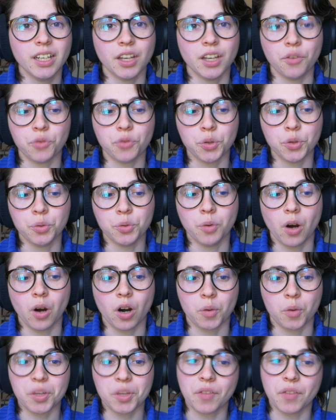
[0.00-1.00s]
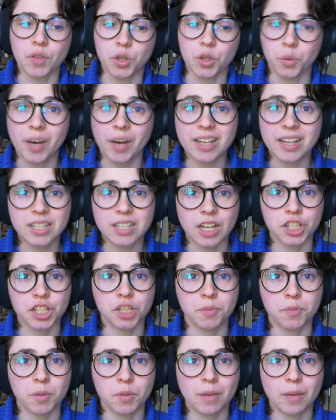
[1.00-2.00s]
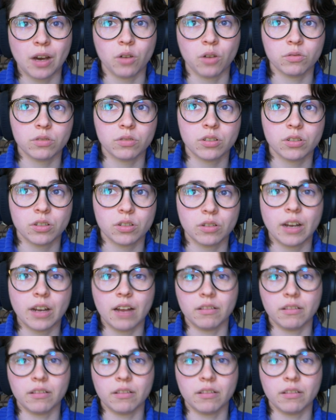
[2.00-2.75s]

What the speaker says: If you are within the US, I ship them out